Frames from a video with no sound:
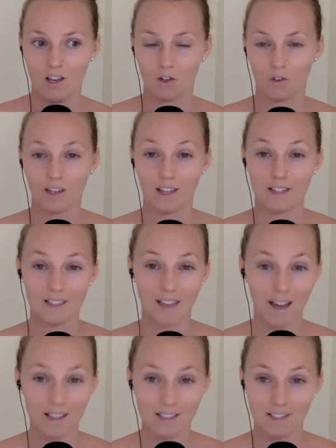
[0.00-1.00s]
creates
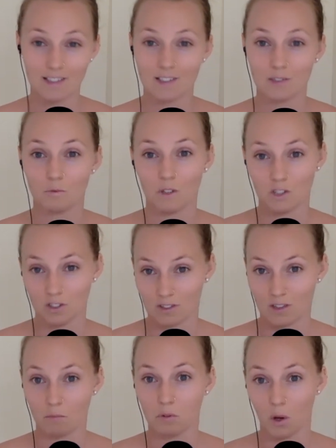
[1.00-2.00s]
gases, which is
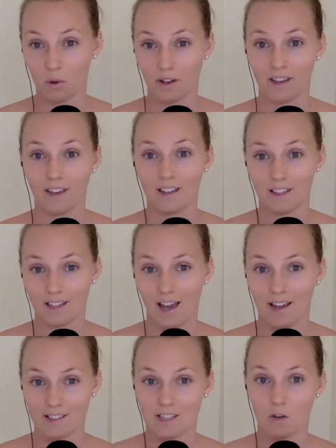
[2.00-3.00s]
the bloating and the
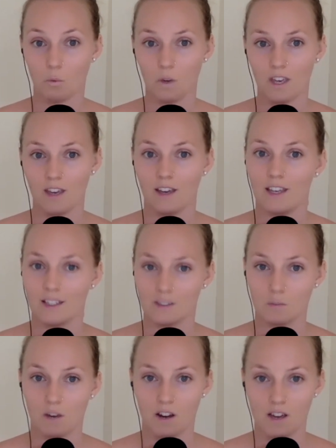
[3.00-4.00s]
gas that we
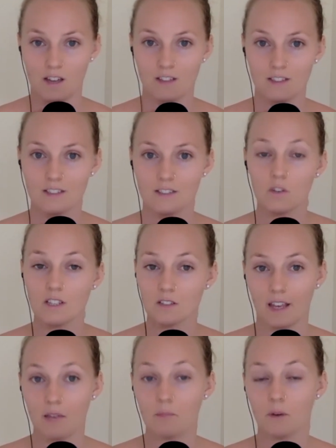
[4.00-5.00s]
experience. This is
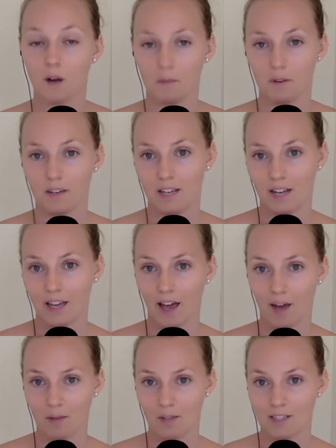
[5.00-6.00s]
improper eating
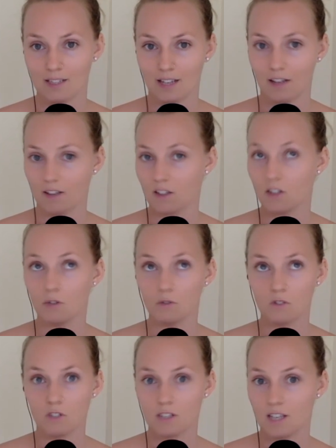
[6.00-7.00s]
habits, and a
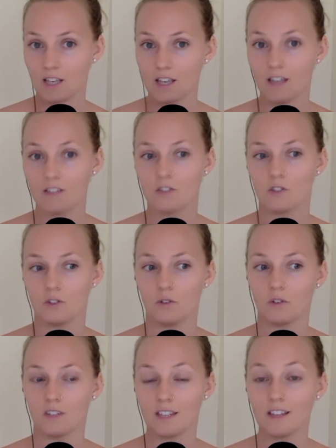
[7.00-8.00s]
huge key to
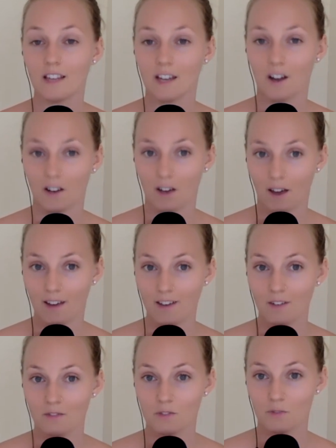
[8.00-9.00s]
healing our gut
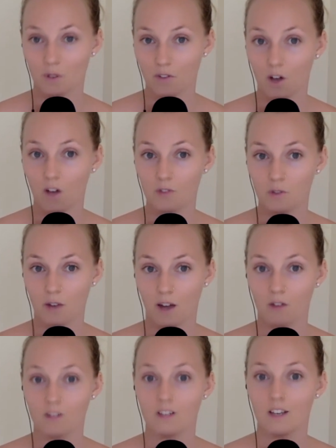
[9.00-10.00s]
revolves
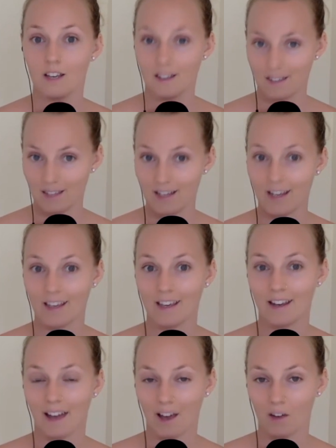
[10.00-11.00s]
around eating in
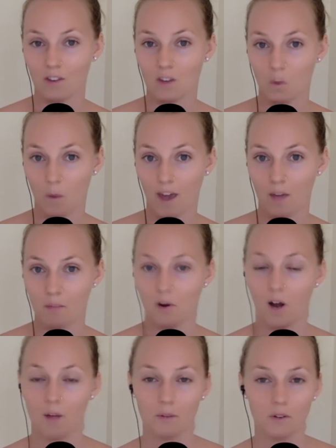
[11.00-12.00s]
a healthy way,
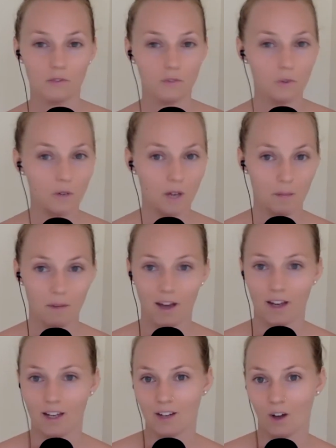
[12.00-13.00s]
proper food
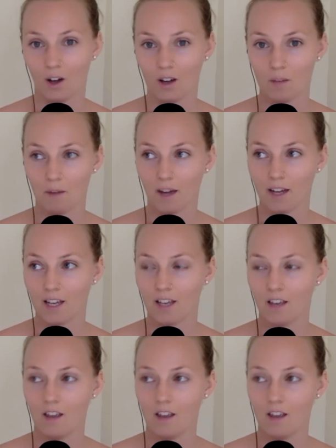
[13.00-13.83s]
combining, not combining,